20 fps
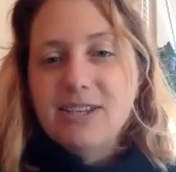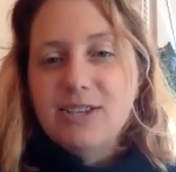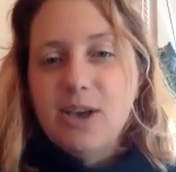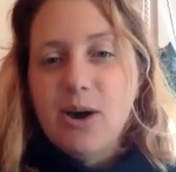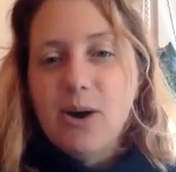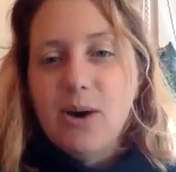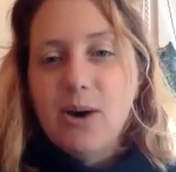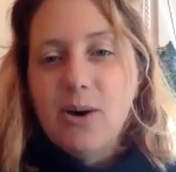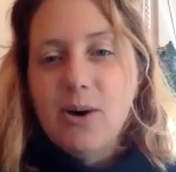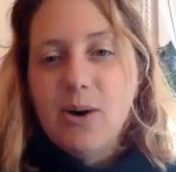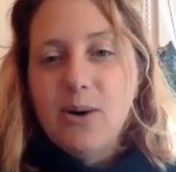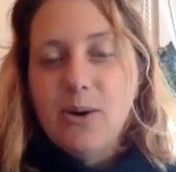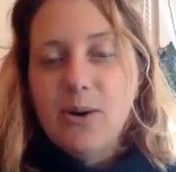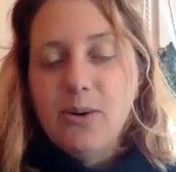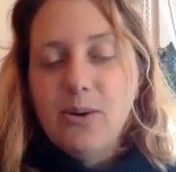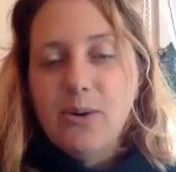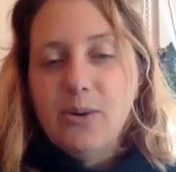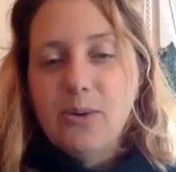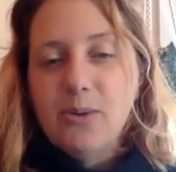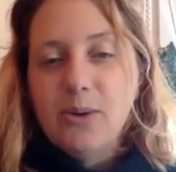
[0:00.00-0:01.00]

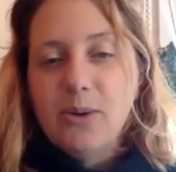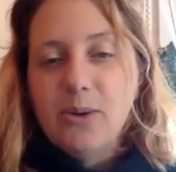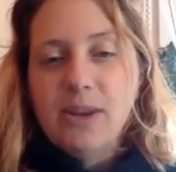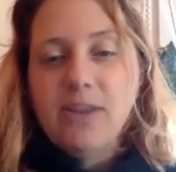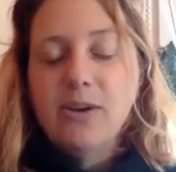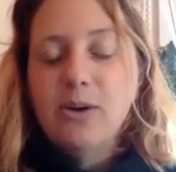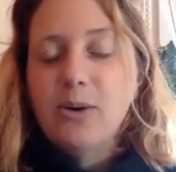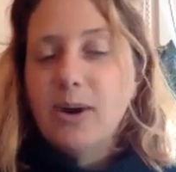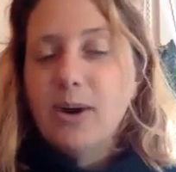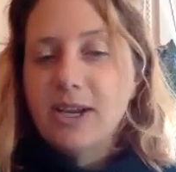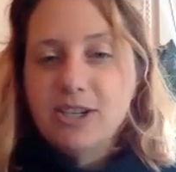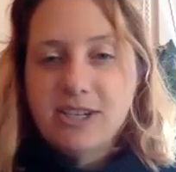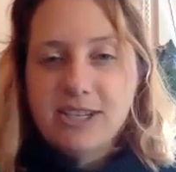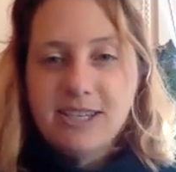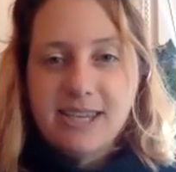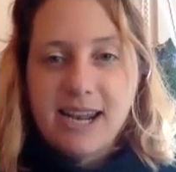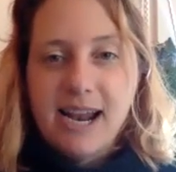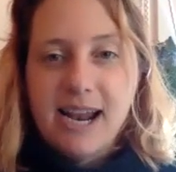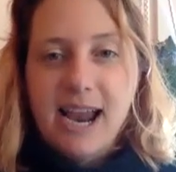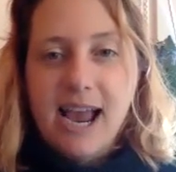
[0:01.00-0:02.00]
So, one of the
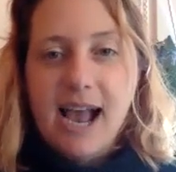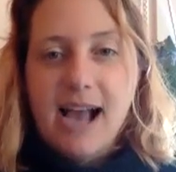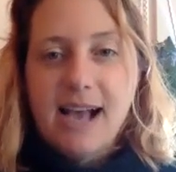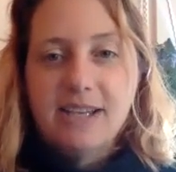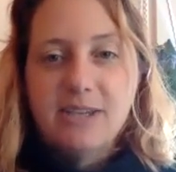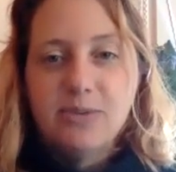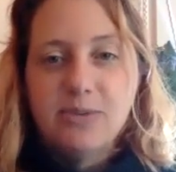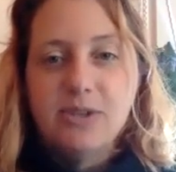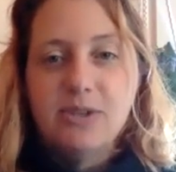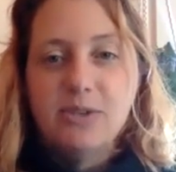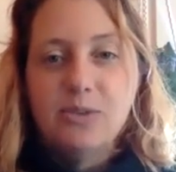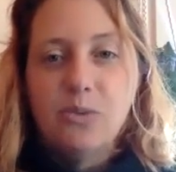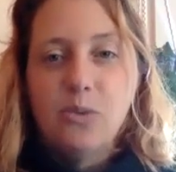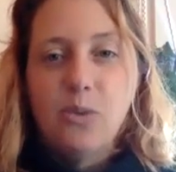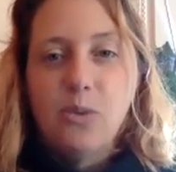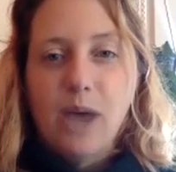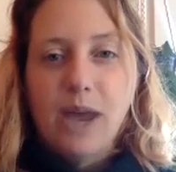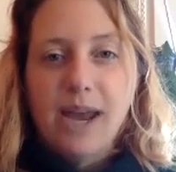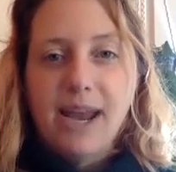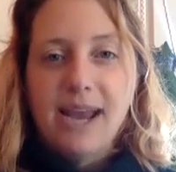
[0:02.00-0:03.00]
questions that I asked was,
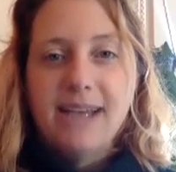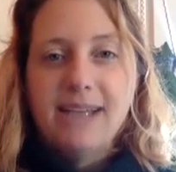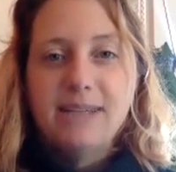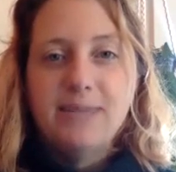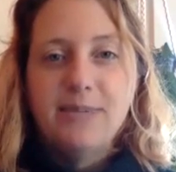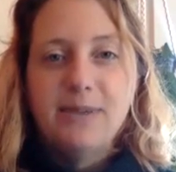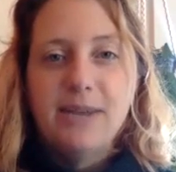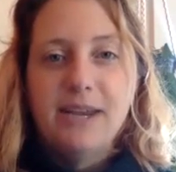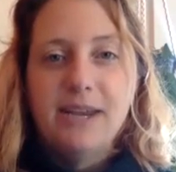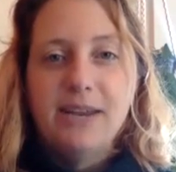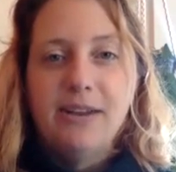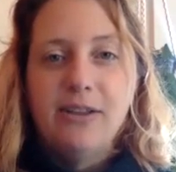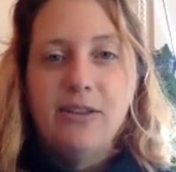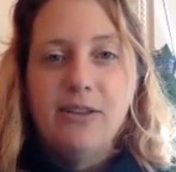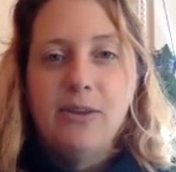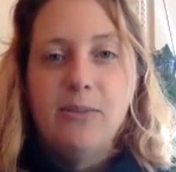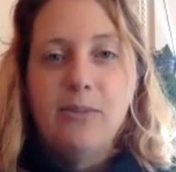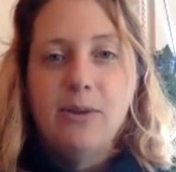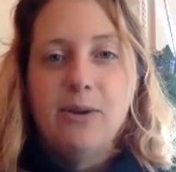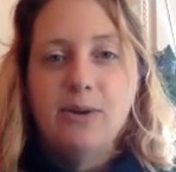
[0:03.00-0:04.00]
what has been
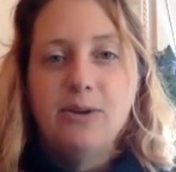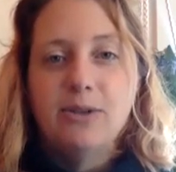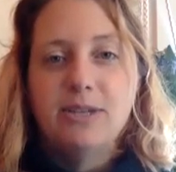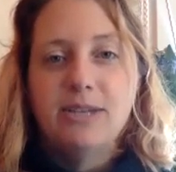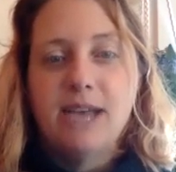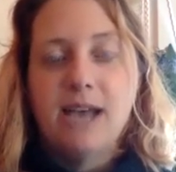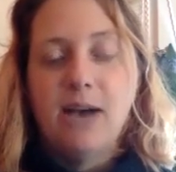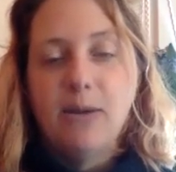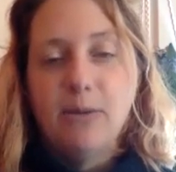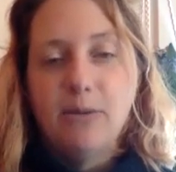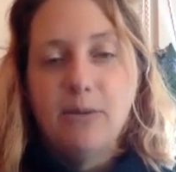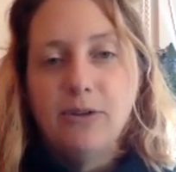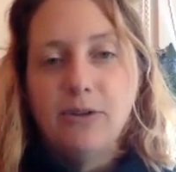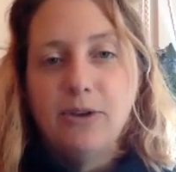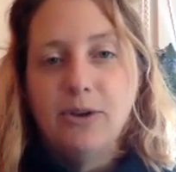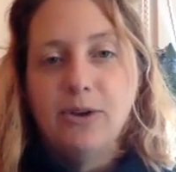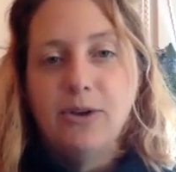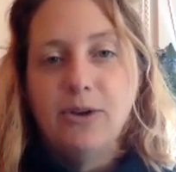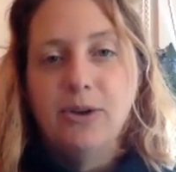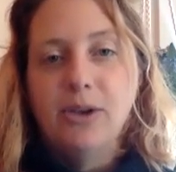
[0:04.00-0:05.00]
the most
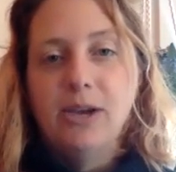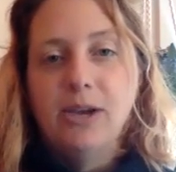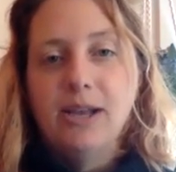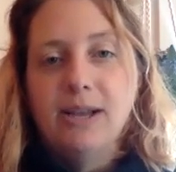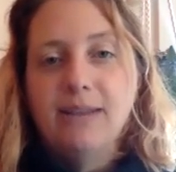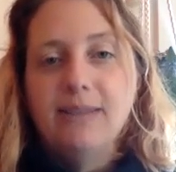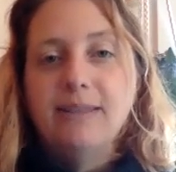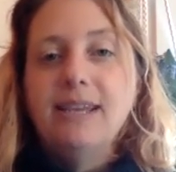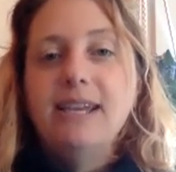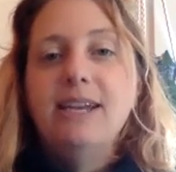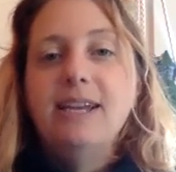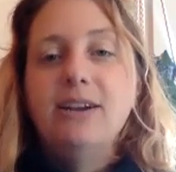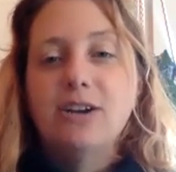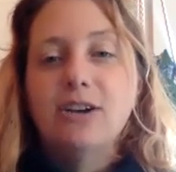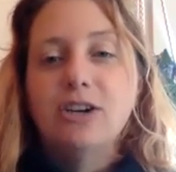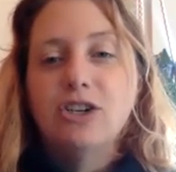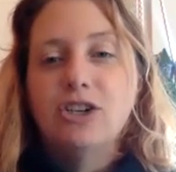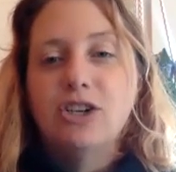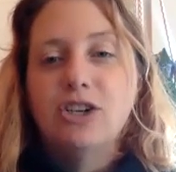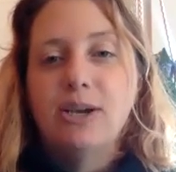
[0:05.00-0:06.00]
helpful
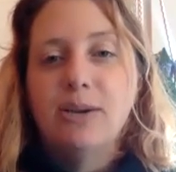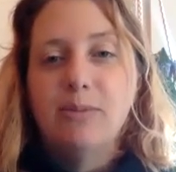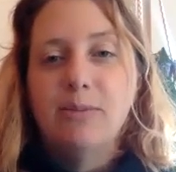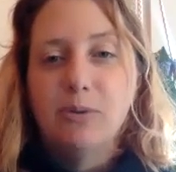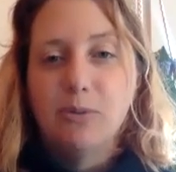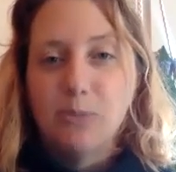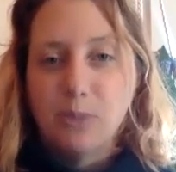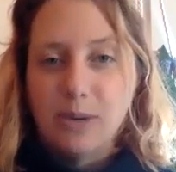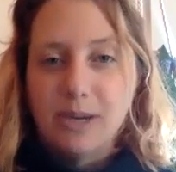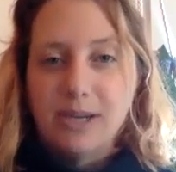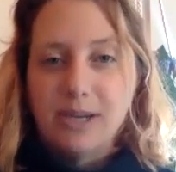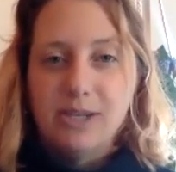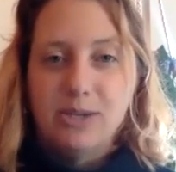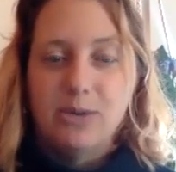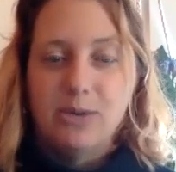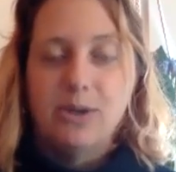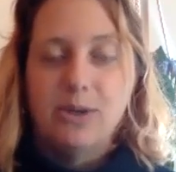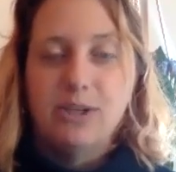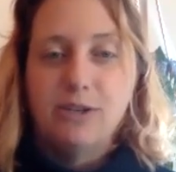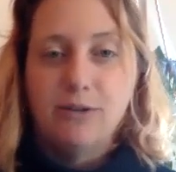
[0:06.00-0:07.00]
leadership
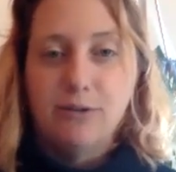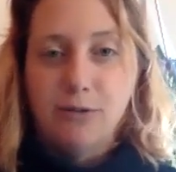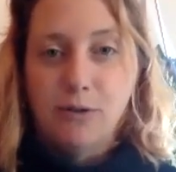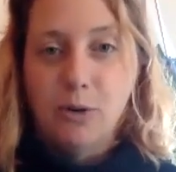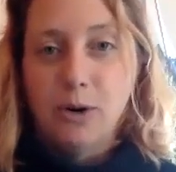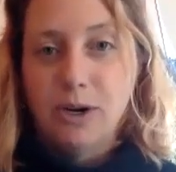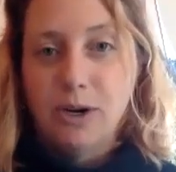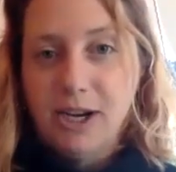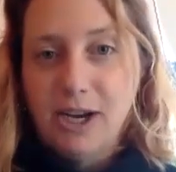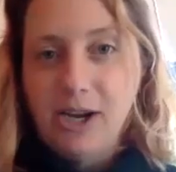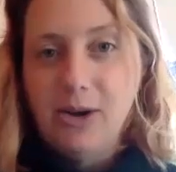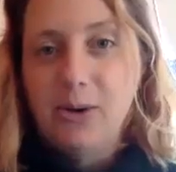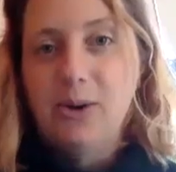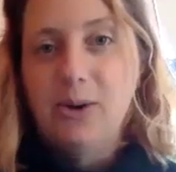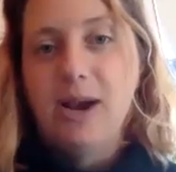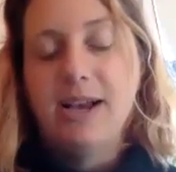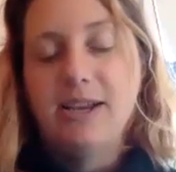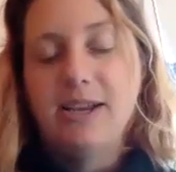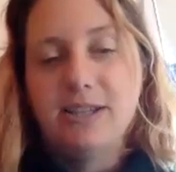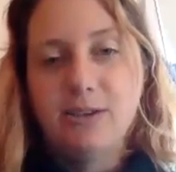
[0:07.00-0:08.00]
resource for
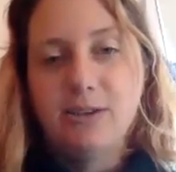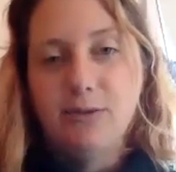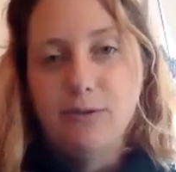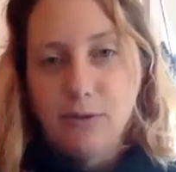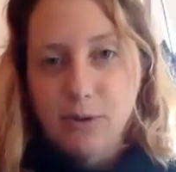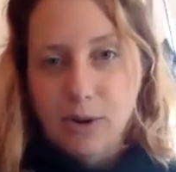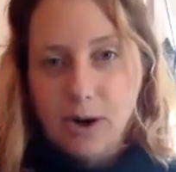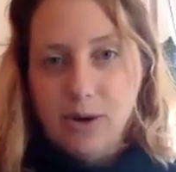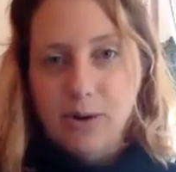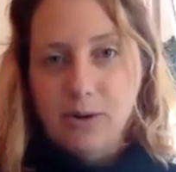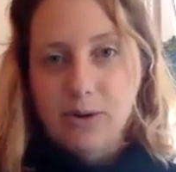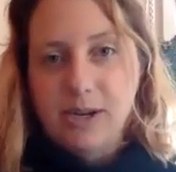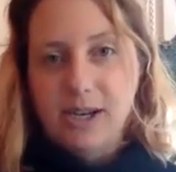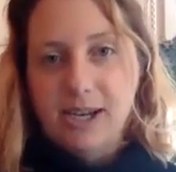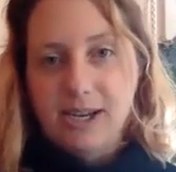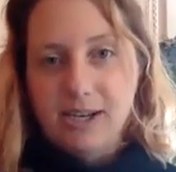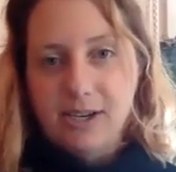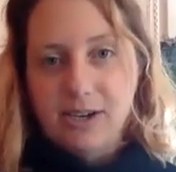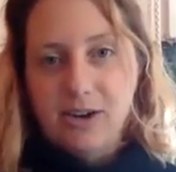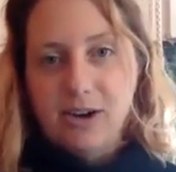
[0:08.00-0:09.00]
you as you've grown
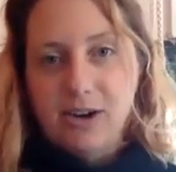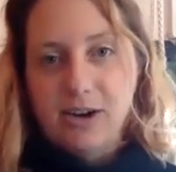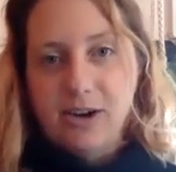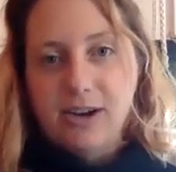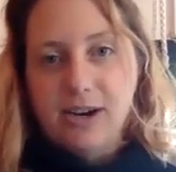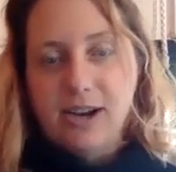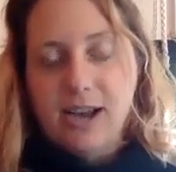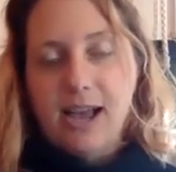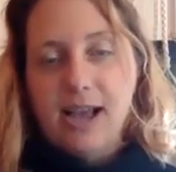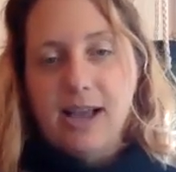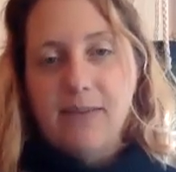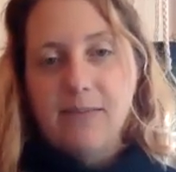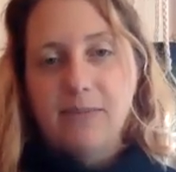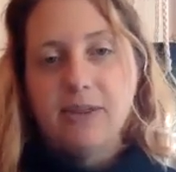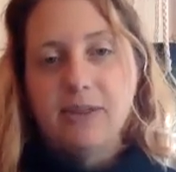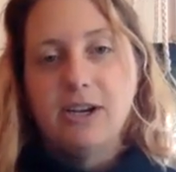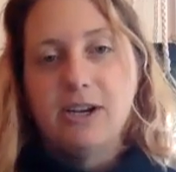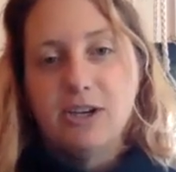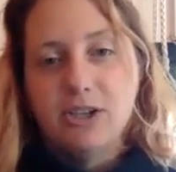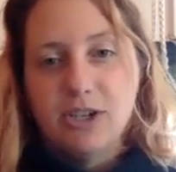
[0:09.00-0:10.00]
in your
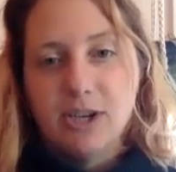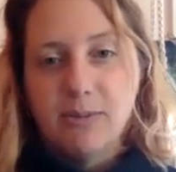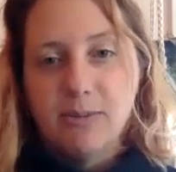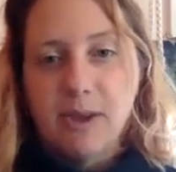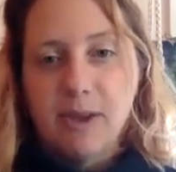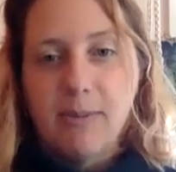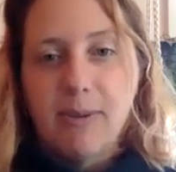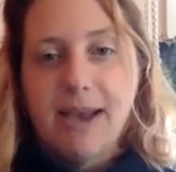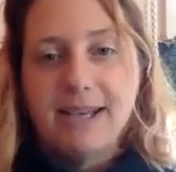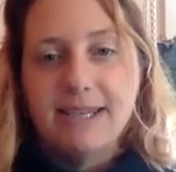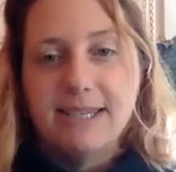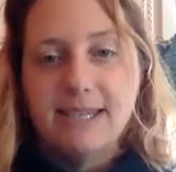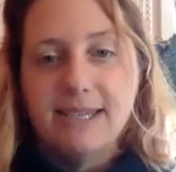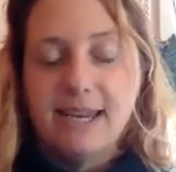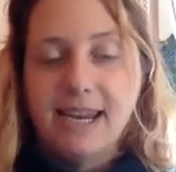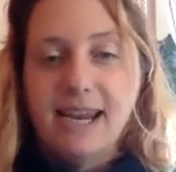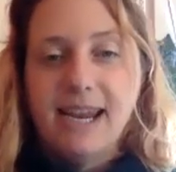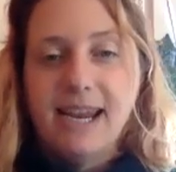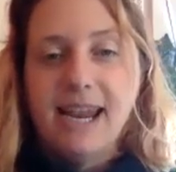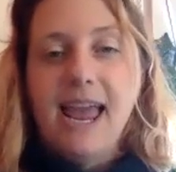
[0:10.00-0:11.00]
leadership
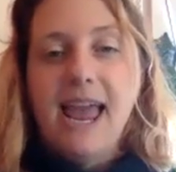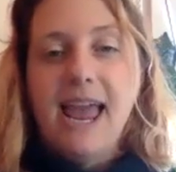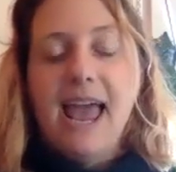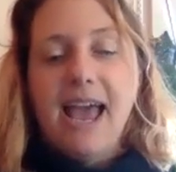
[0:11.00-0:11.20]
capacity?